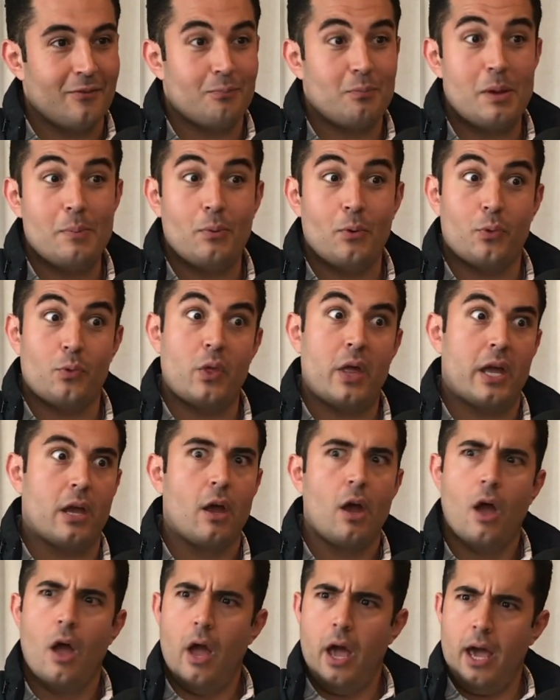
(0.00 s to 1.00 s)
People think,
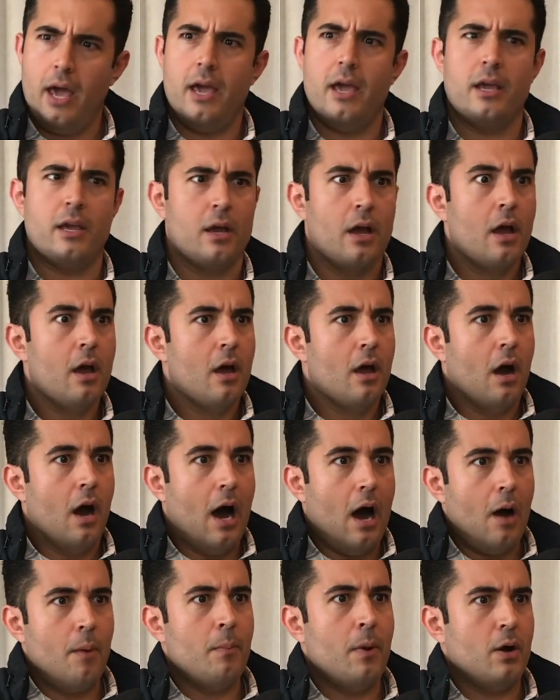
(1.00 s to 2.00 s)
hey,
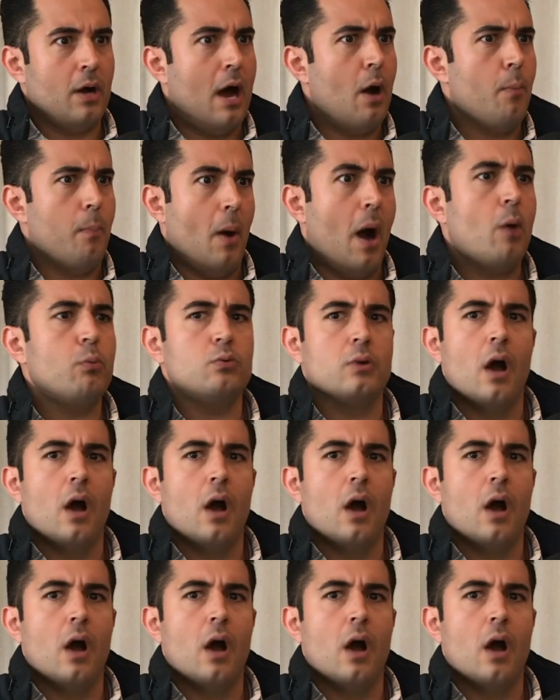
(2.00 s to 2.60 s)
how